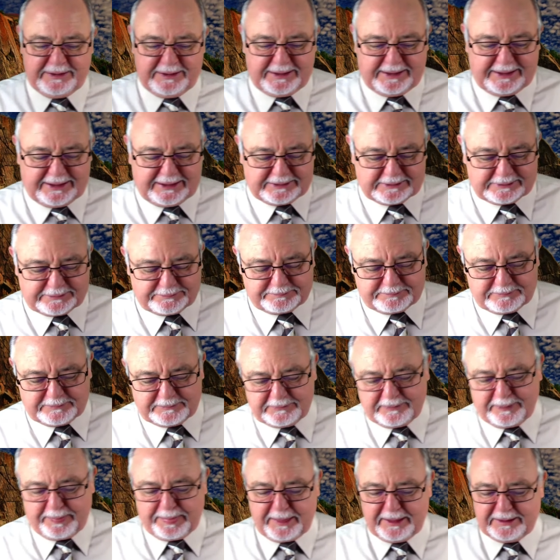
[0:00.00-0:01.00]
uh,
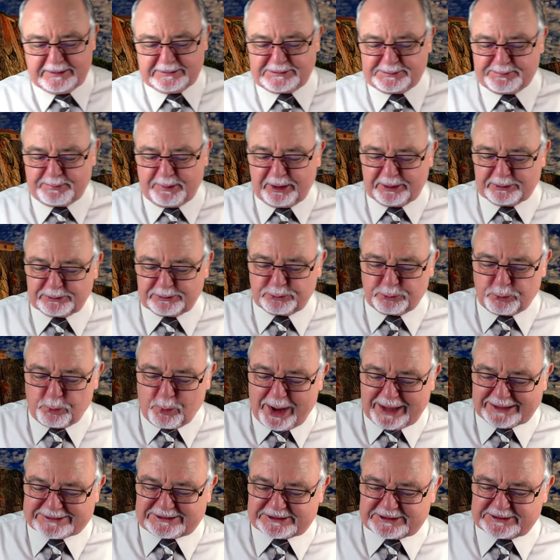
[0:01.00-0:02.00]
smart
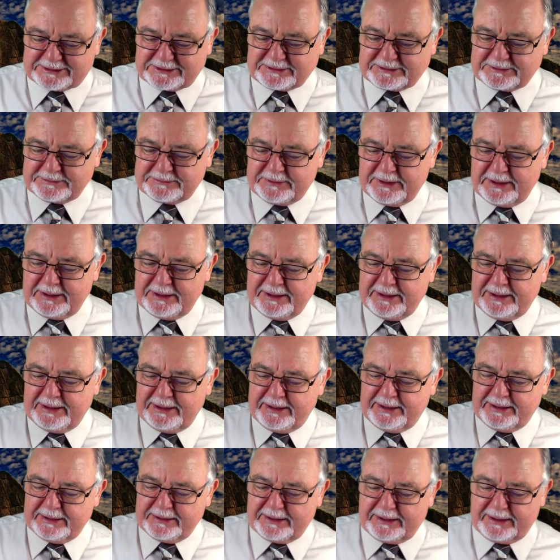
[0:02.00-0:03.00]
watches.
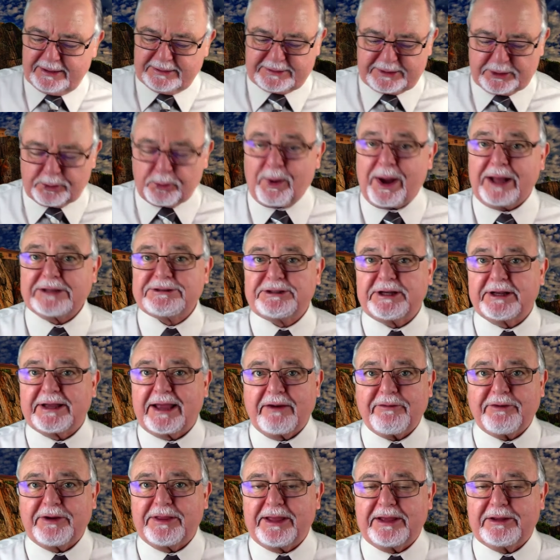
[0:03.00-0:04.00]
Uh, they're watching
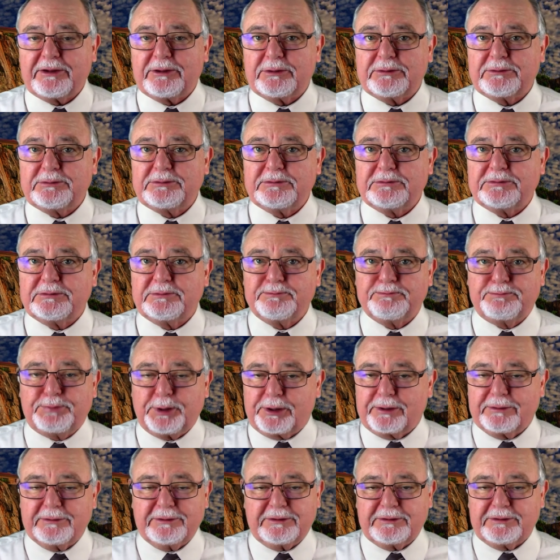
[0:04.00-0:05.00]
everything you
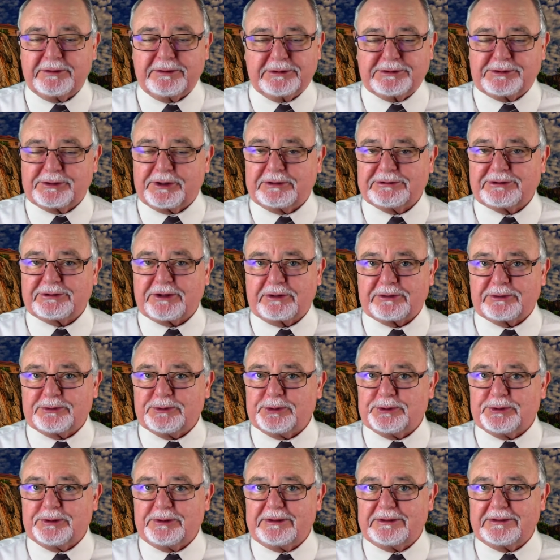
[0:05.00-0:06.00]
put, you search on
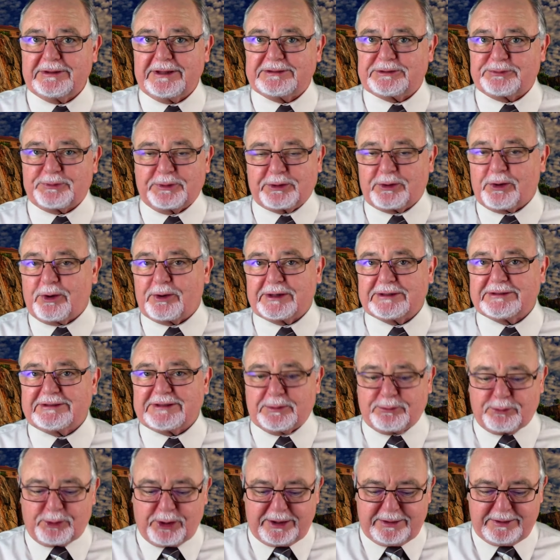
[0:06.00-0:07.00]
Google. It's recorded
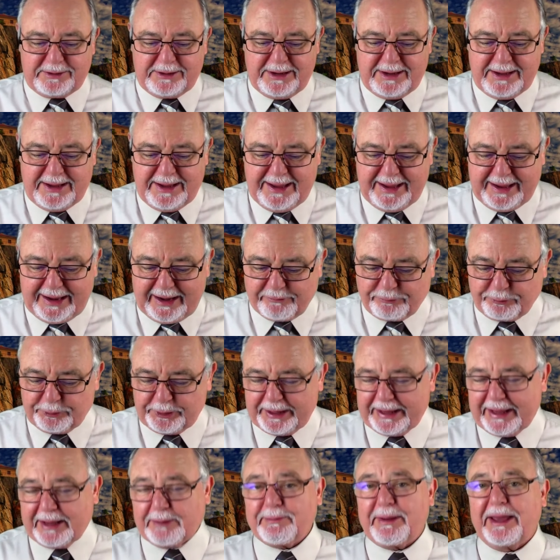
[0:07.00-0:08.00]
somewhere.
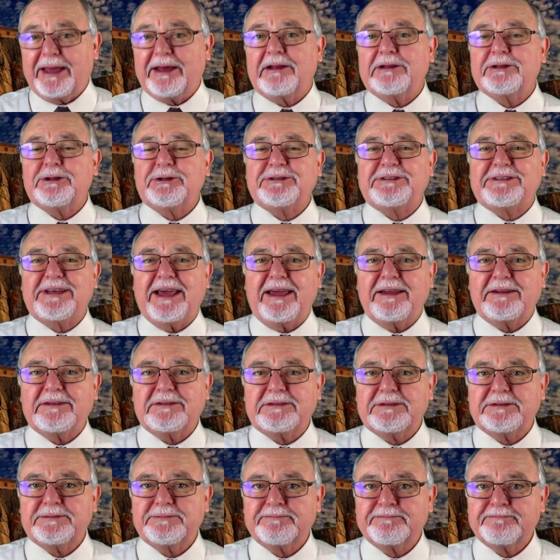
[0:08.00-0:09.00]
Every email you
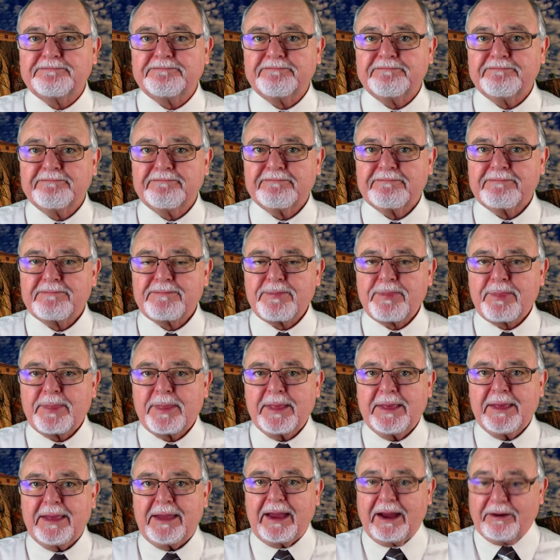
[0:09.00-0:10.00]
send,
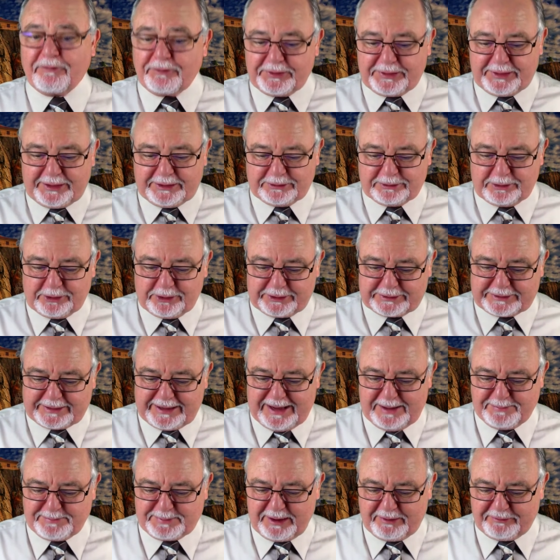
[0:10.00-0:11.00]
everything you look
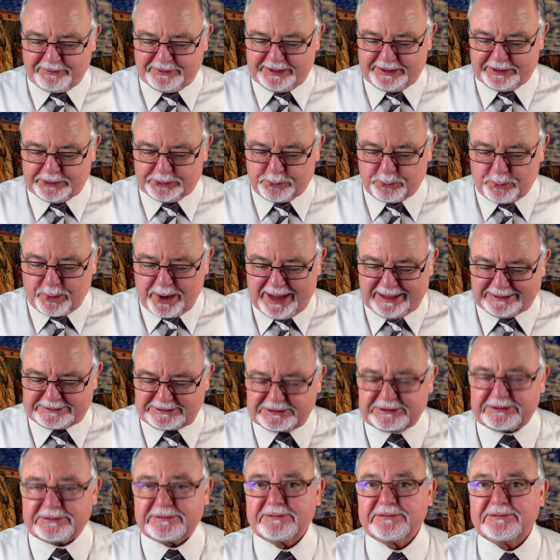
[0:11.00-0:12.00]
up, everything you
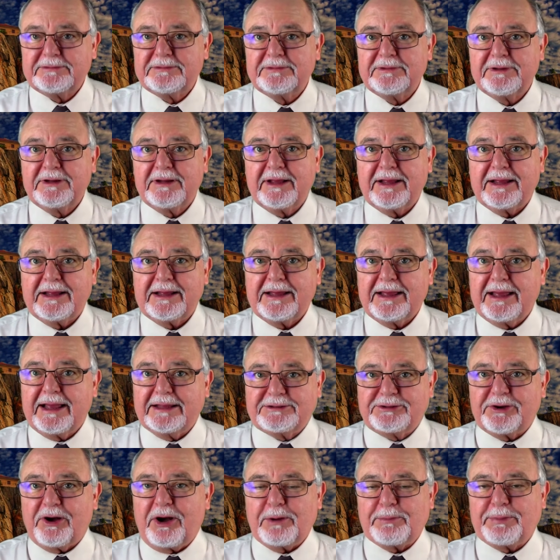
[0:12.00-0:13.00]
watch,
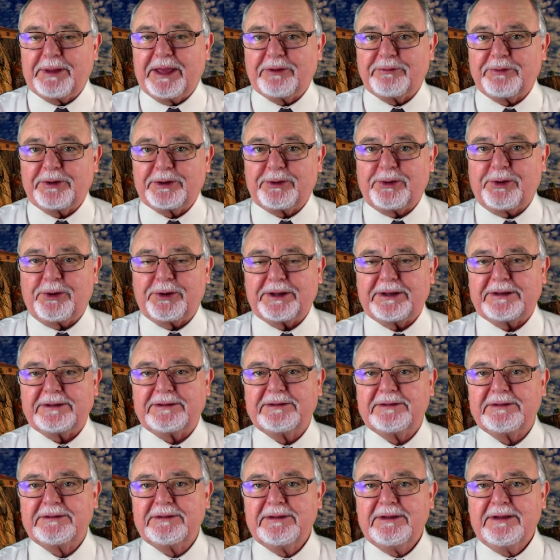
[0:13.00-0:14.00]
it's all being recorded.
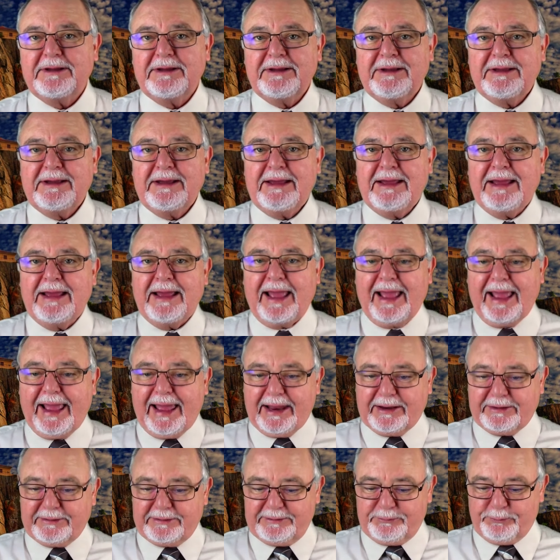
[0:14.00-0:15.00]

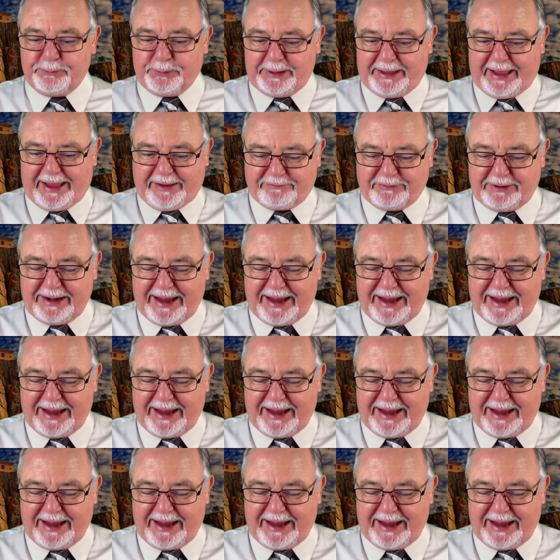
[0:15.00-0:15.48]
And we have